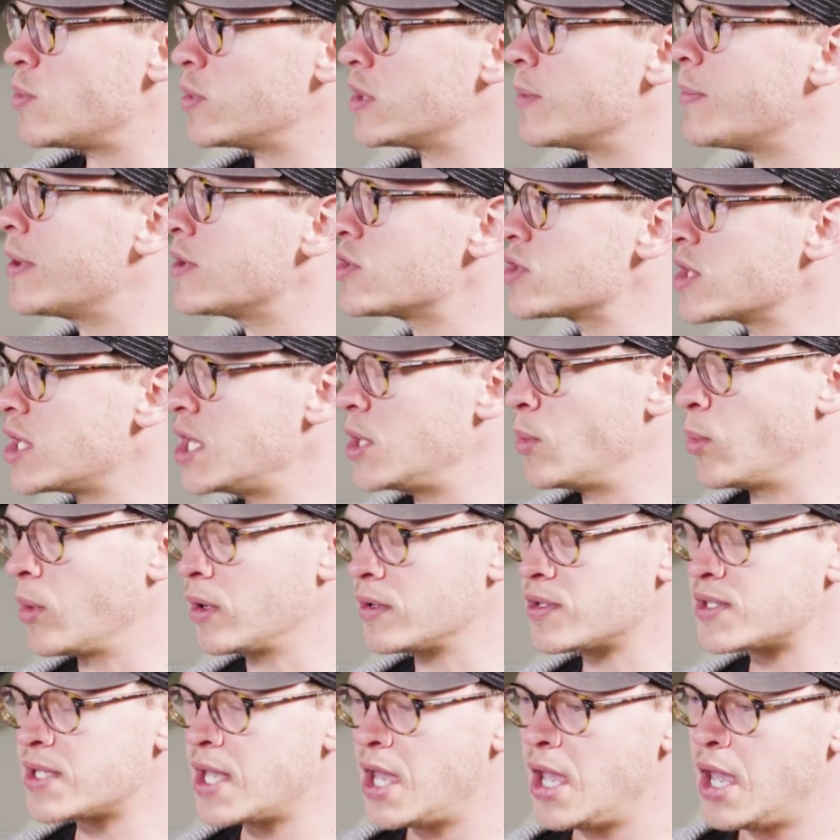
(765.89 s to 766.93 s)
with a bunch of
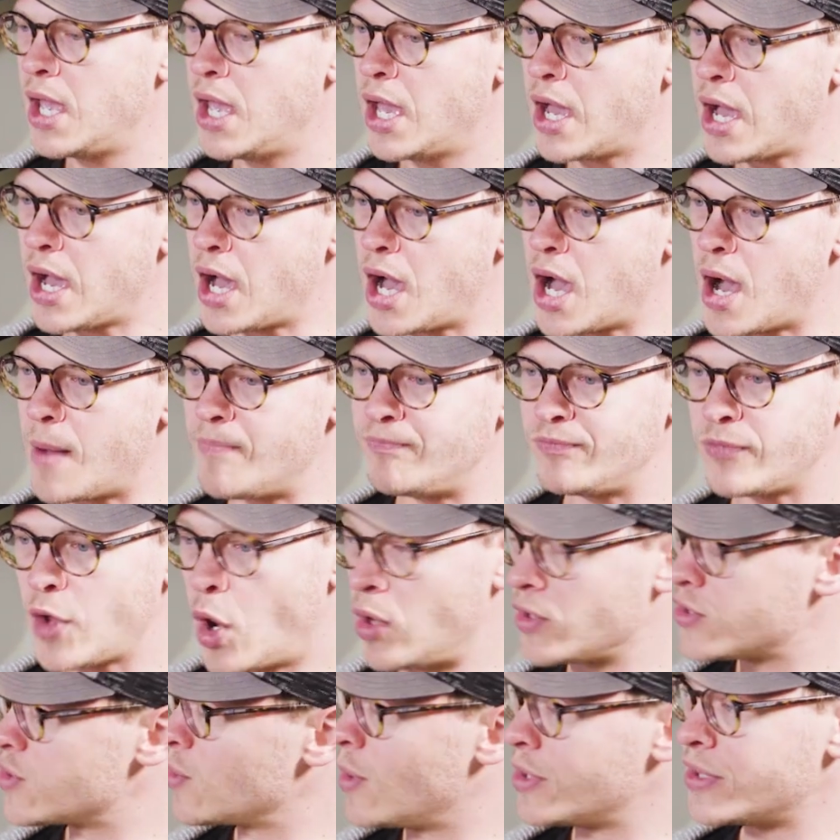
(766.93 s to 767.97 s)
keywords.
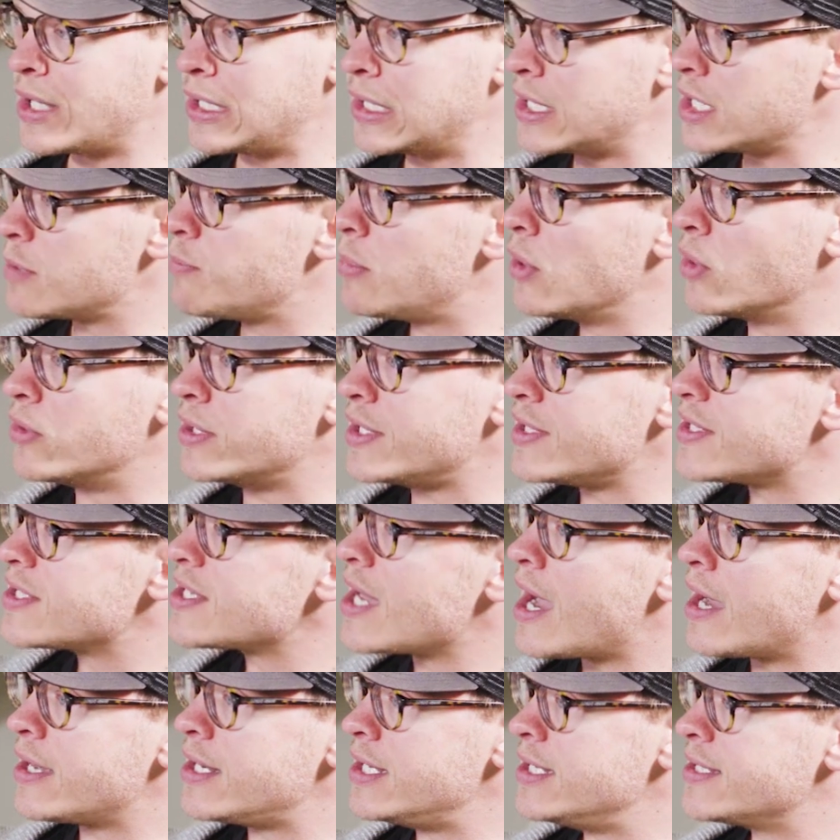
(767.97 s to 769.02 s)
Also on the link building
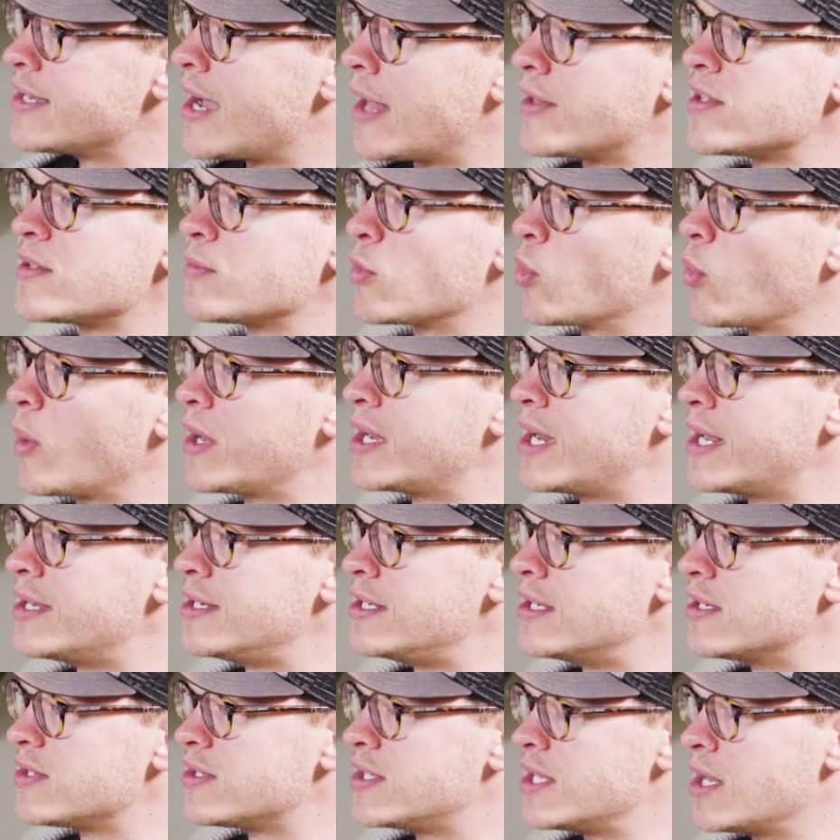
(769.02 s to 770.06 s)
side, he's got some great
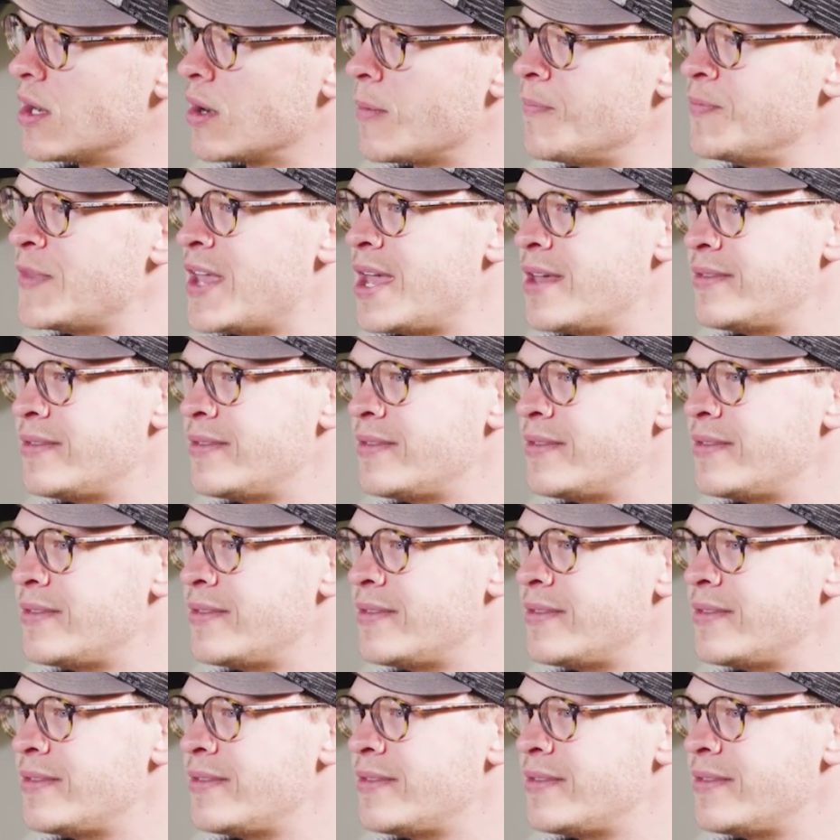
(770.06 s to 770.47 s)
ideas there.